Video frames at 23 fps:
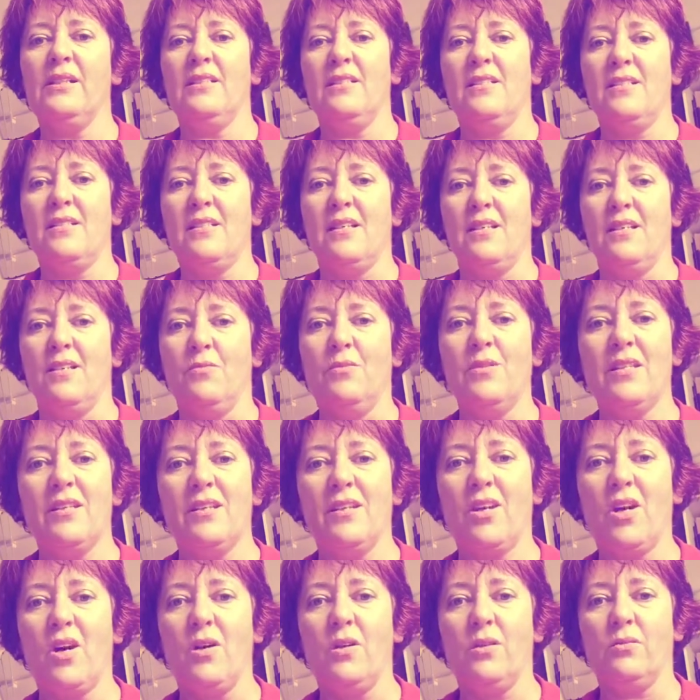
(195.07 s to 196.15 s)
singing with a
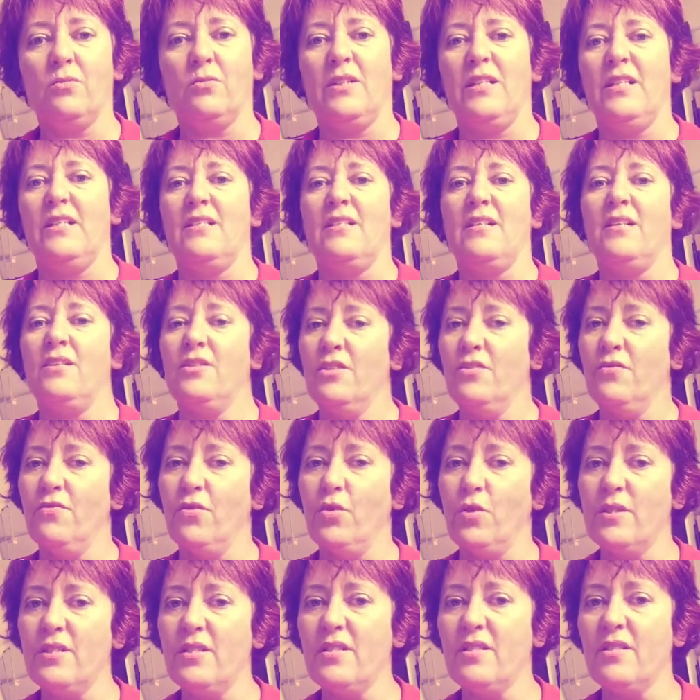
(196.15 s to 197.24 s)
cold wears out your
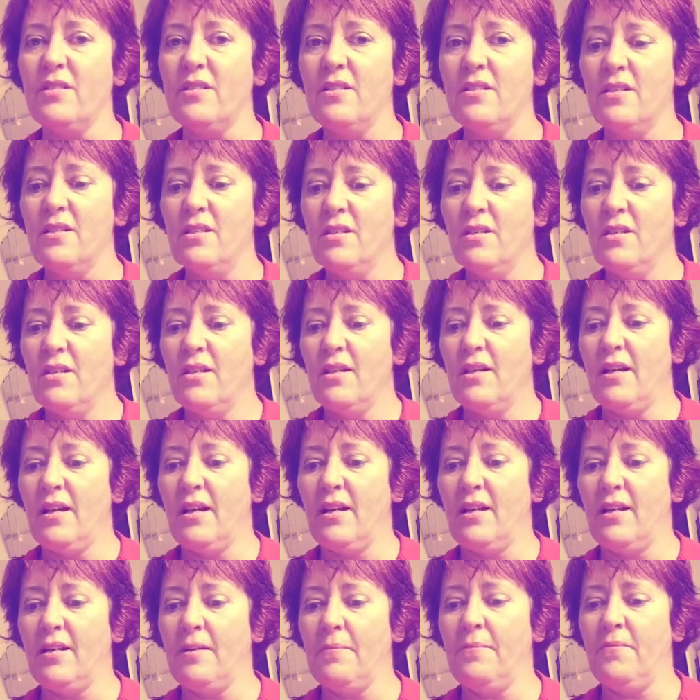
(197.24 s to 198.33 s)
voice
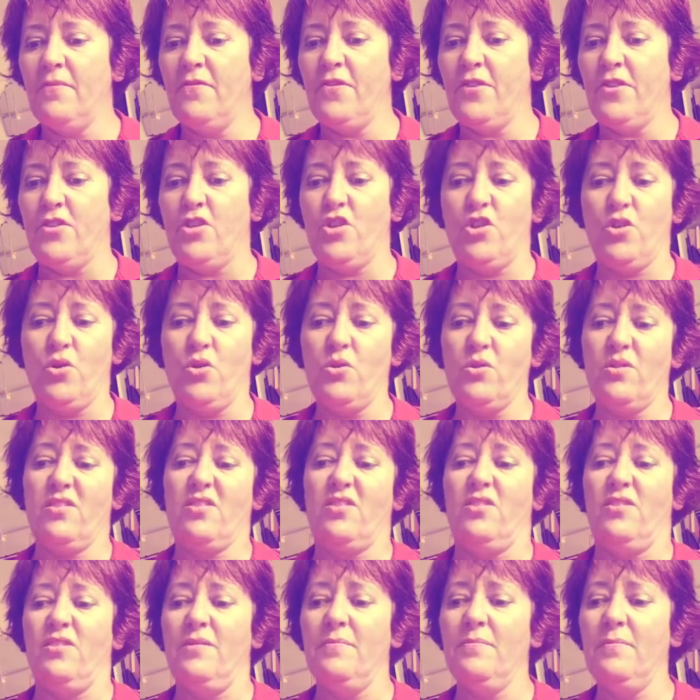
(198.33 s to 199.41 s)
for the short
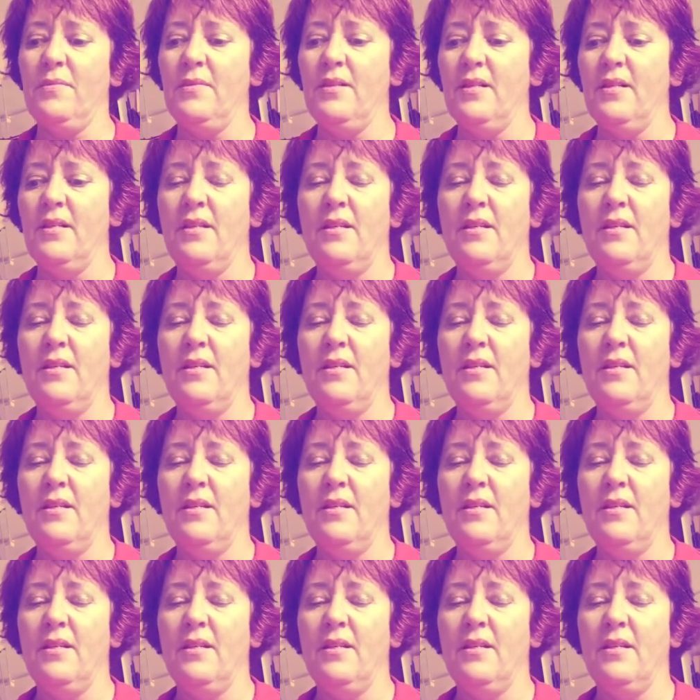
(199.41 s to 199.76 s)
term,